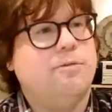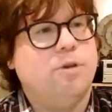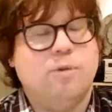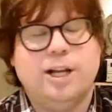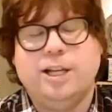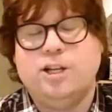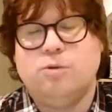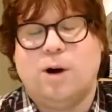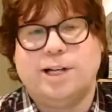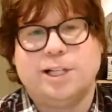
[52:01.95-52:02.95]
We really
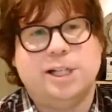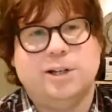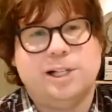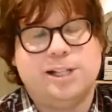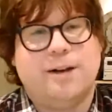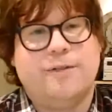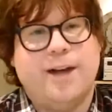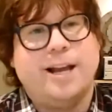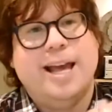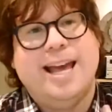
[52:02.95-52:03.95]
do want to see good stuff that